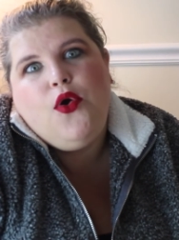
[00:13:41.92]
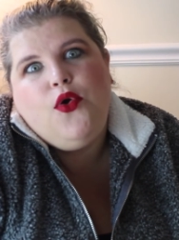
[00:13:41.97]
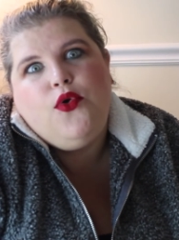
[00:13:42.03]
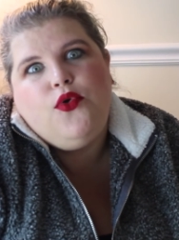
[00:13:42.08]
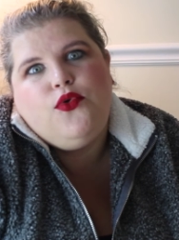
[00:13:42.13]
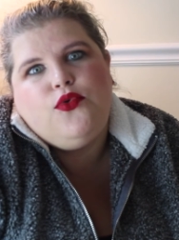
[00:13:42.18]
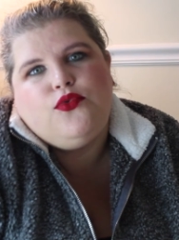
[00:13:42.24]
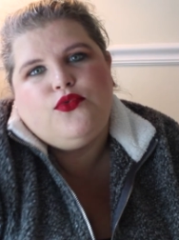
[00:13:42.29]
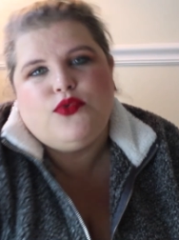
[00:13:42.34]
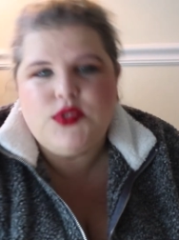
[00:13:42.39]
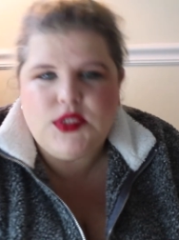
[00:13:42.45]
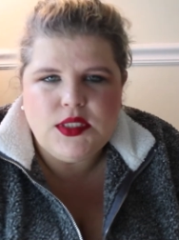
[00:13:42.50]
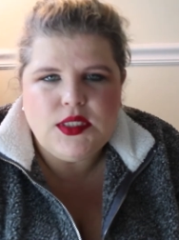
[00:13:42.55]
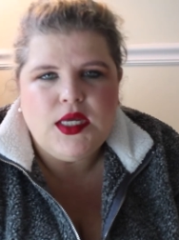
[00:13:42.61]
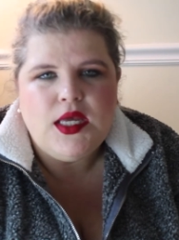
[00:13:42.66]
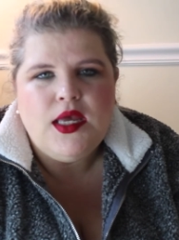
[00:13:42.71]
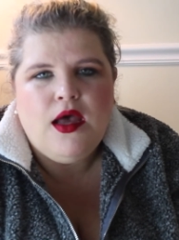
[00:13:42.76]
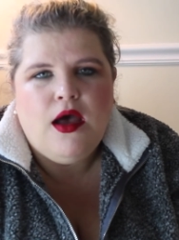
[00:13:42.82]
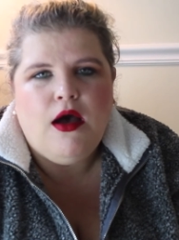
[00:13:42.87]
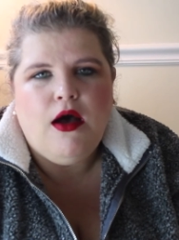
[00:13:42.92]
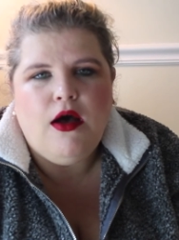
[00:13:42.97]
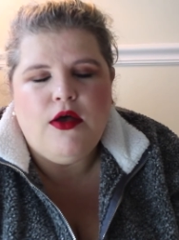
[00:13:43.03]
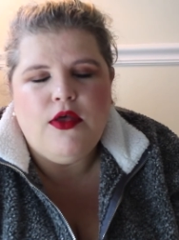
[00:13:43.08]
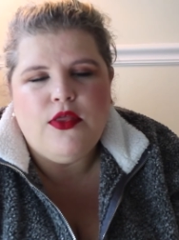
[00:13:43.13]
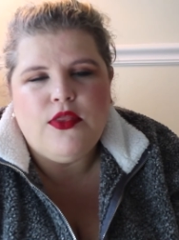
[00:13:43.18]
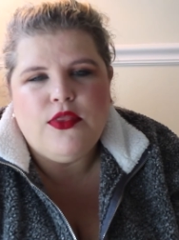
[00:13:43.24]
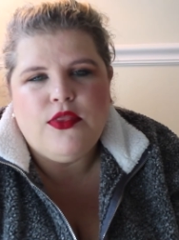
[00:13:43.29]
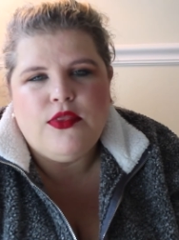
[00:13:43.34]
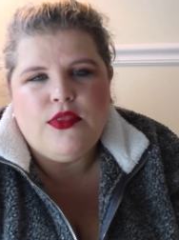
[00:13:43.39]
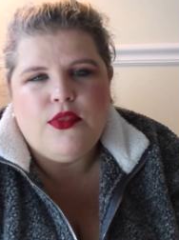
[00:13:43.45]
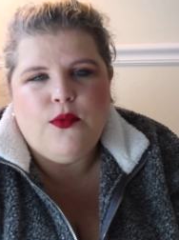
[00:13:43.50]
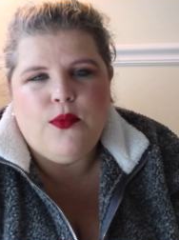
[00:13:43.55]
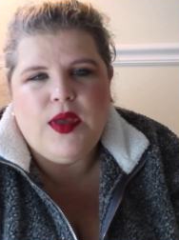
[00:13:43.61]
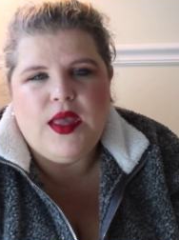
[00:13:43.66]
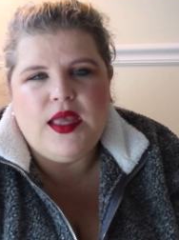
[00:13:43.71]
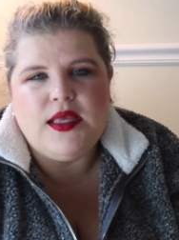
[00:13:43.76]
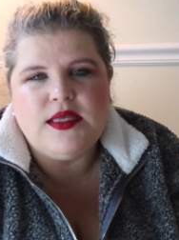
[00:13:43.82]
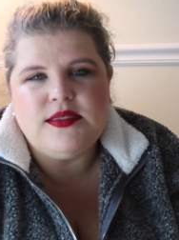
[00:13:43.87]
rules, the
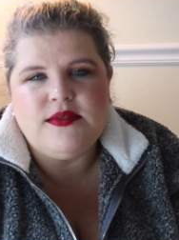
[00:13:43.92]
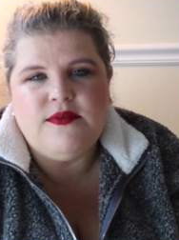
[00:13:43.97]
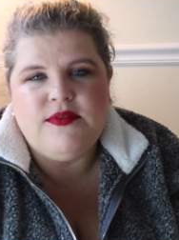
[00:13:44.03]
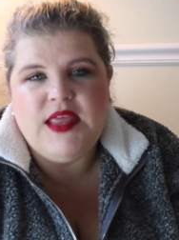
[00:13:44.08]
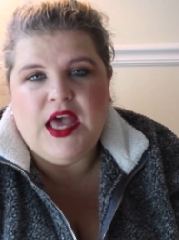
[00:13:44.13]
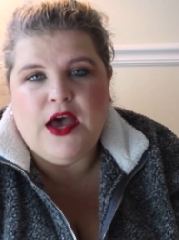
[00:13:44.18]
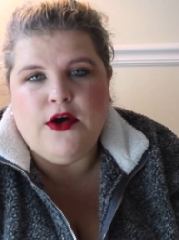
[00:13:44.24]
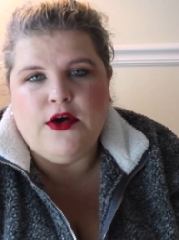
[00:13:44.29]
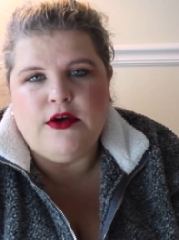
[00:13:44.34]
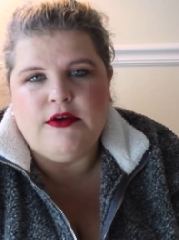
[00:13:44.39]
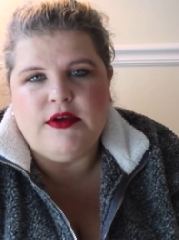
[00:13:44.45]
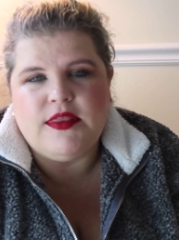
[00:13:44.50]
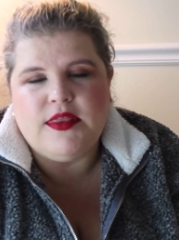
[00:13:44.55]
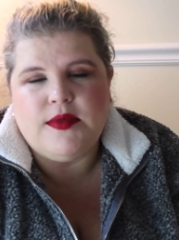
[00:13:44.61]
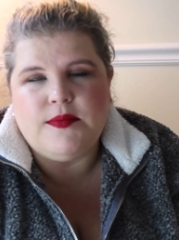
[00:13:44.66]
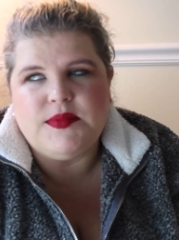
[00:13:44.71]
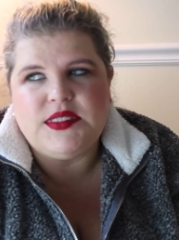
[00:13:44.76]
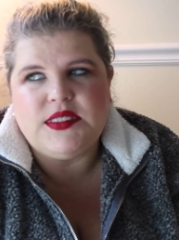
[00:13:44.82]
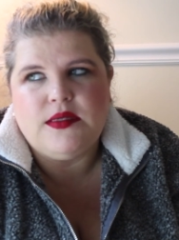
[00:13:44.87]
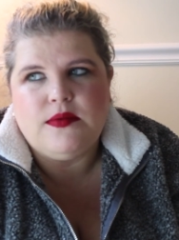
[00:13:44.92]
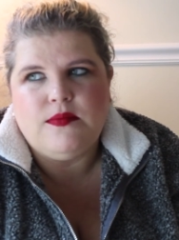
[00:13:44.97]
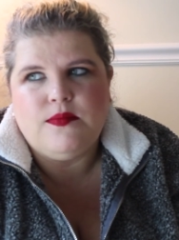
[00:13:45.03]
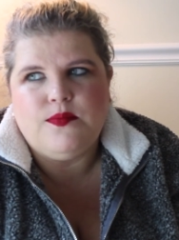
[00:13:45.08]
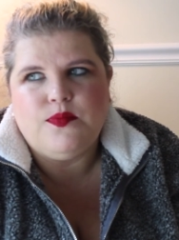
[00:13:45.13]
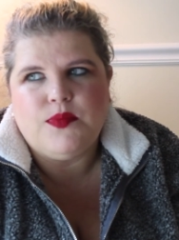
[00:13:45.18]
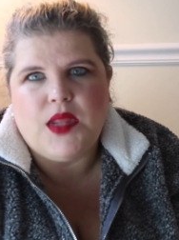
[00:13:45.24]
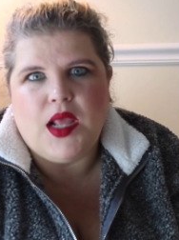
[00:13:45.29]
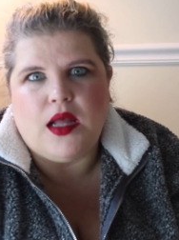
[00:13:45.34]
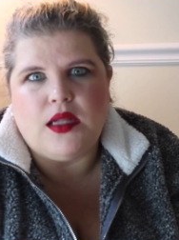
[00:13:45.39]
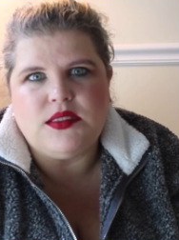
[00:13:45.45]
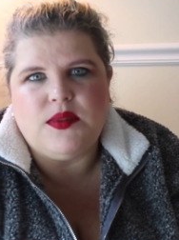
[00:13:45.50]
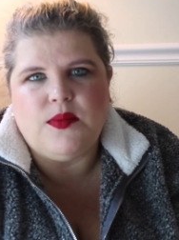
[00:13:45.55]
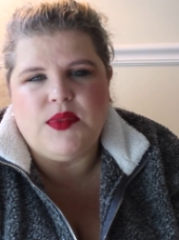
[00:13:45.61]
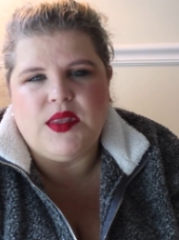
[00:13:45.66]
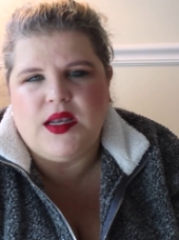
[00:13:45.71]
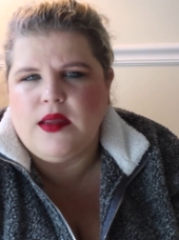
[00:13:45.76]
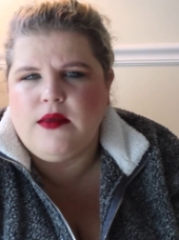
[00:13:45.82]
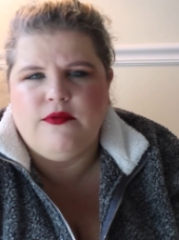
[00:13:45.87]
ways of the algorithms. Not
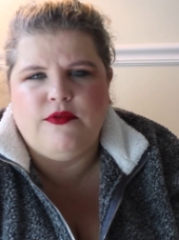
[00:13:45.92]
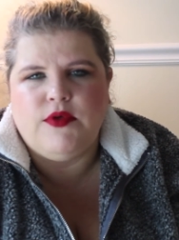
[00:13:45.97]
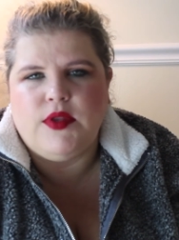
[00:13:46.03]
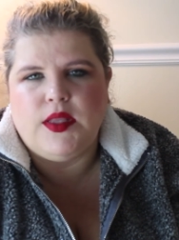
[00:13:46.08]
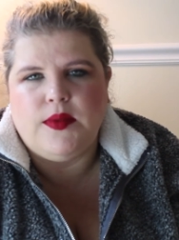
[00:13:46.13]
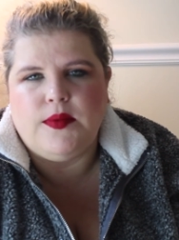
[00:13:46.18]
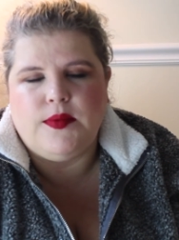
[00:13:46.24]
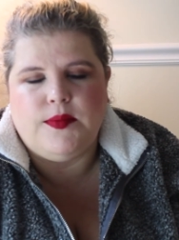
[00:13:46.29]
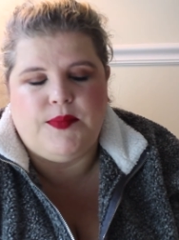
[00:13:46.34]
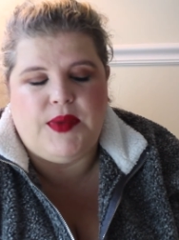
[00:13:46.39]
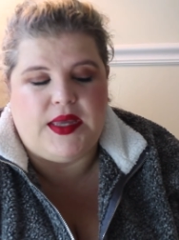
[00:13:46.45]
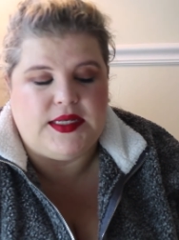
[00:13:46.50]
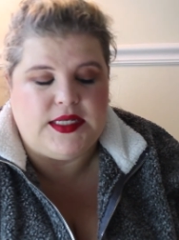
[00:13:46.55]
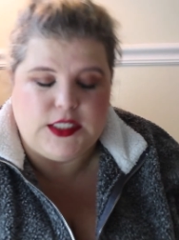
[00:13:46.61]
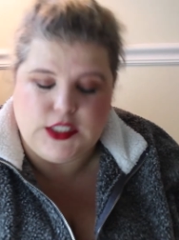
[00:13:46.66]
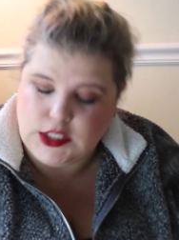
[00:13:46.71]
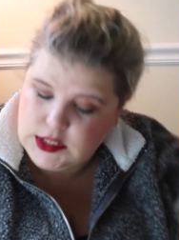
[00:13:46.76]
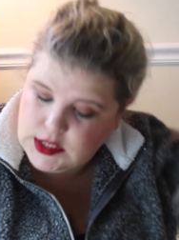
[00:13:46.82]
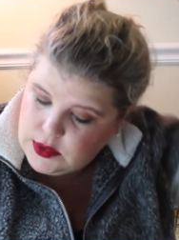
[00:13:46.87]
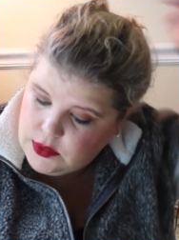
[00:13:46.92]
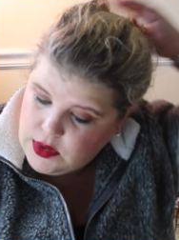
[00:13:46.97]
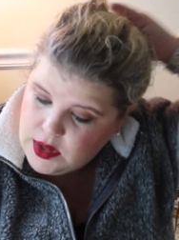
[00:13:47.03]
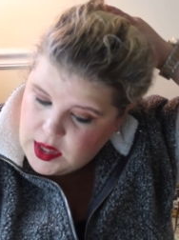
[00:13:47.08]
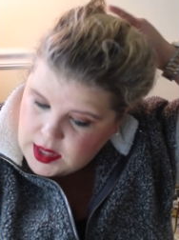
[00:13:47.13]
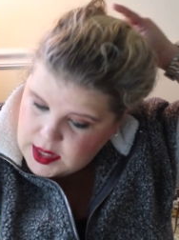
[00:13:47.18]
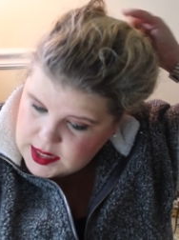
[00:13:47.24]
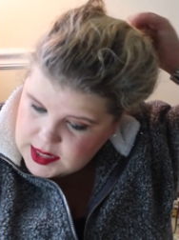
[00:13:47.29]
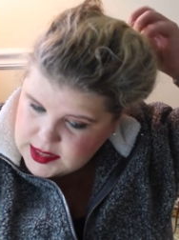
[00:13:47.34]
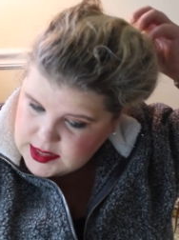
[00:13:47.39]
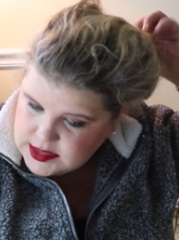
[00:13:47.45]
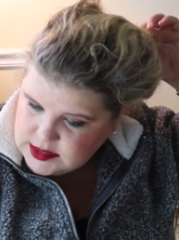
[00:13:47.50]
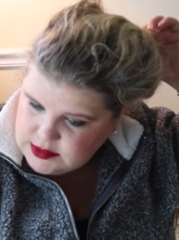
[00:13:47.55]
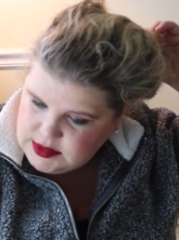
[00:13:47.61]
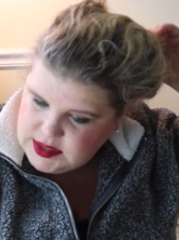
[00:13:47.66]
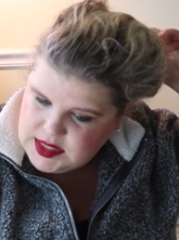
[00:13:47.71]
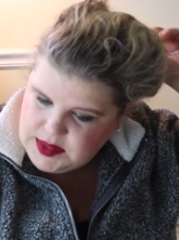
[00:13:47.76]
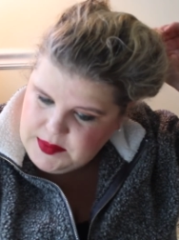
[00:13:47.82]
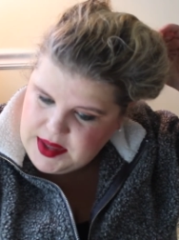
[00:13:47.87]
something I fully pay attention to. It
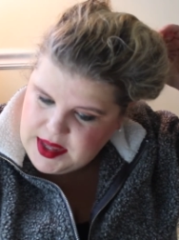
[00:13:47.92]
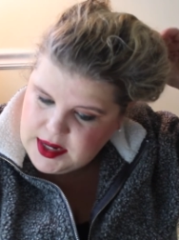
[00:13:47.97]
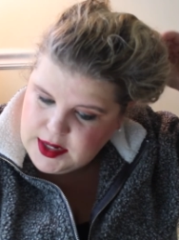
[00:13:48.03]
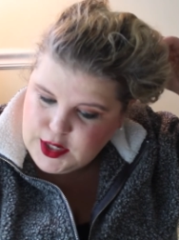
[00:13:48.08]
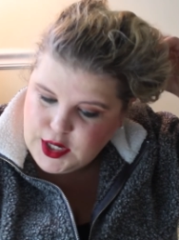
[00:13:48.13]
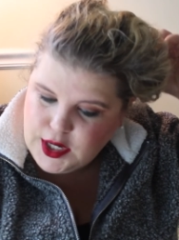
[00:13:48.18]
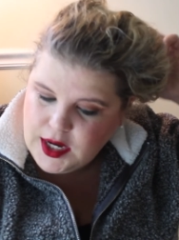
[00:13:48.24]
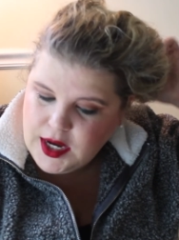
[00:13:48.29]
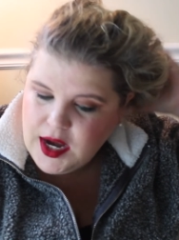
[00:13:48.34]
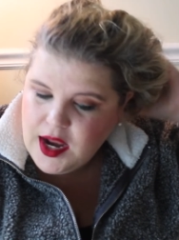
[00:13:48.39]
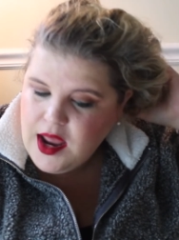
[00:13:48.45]
doesn't really matter.